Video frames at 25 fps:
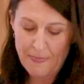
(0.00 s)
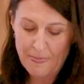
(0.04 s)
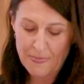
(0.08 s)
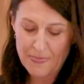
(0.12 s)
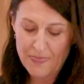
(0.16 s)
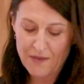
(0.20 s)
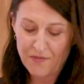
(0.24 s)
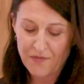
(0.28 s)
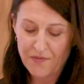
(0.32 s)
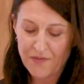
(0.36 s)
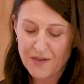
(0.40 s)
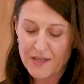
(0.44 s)

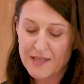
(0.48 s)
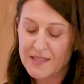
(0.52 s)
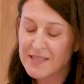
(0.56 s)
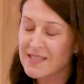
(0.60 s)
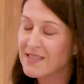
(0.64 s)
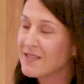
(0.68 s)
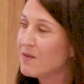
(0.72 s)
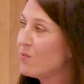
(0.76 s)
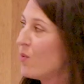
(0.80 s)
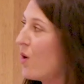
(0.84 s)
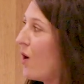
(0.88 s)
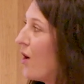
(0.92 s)
The
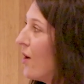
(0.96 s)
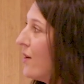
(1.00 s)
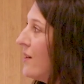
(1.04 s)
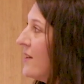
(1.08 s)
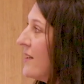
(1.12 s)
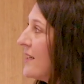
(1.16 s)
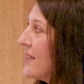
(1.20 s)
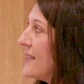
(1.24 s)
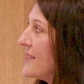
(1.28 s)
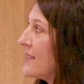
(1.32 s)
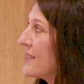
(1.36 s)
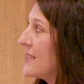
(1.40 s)
first one
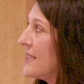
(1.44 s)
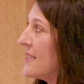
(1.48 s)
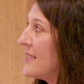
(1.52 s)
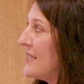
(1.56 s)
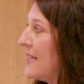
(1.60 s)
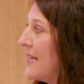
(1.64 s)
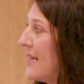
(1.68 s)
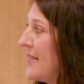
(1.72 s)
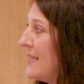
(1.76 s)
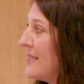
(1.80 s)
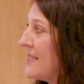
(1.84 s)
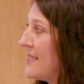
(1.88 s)
is
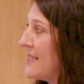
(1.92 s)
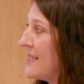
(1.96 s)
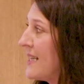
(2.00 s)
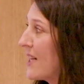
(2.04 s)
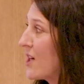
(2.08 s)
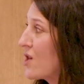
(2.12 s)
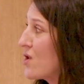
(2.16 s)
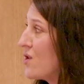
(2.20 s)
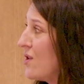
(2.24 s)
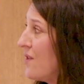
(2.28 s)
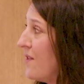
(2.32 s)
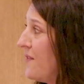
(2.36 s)
contained in
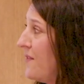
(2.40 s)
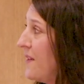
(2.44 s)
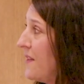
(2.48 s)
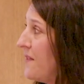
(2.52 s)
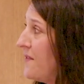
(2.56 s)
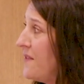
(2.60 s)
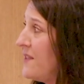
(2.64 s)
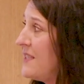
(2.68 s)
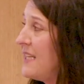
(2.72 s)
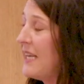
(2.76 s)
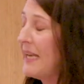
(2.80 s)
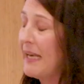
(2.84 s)
Section
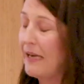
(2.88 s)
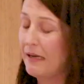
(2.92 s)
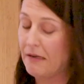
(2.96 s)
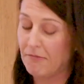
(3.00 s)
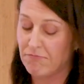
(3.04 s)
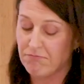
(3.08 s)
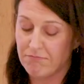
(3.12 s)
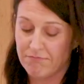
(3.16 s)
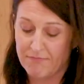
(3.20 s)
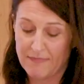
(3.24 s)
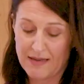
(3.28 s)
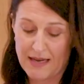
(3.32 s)

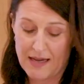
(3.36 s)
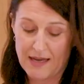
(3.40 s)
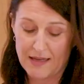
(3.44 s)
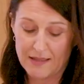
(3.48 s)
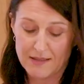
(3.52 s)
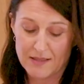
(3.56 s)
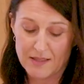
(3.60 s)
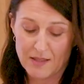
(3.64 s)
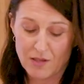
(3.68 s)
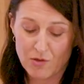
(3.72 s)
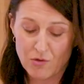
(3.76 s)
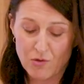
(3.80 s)
15,
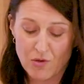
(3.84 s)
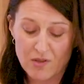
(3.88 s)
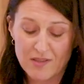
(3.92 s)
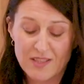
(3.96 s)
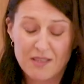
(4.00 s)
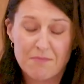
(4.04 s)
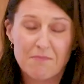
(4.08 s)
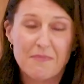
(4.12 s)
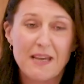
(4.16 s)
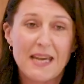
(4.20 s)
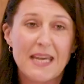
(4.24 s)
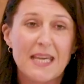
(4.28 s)
and the Court
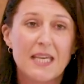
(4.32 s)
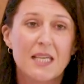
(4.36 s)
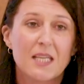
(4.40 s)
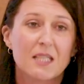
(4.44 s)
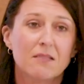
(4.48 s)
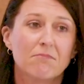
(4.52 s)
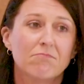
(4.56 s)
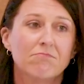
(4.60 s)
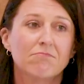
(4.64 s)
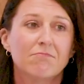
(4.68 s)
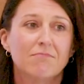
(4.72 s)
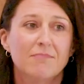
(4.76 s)
can make
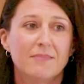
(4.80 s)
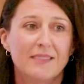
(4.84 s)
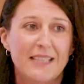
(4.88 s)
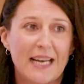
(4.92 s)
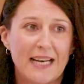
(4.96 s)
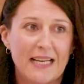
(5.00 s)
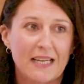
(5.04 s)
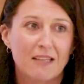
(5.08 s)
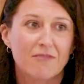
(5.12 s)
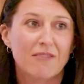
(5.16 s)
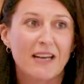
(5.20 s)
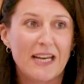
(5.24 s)

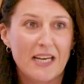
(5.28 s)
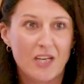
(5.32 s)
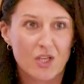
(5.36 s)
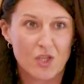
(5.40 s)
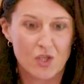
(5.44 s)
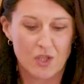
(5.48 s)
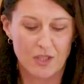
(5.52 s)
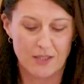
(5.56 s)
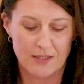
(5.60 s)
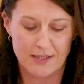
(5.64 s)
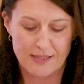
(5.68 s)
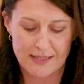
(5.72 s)

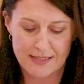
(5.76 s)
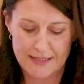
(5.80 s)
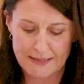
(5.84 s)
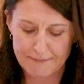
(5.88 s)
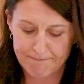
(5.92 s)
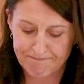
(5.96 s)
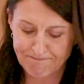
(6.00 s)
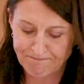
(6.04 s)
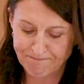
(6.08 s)
declarations.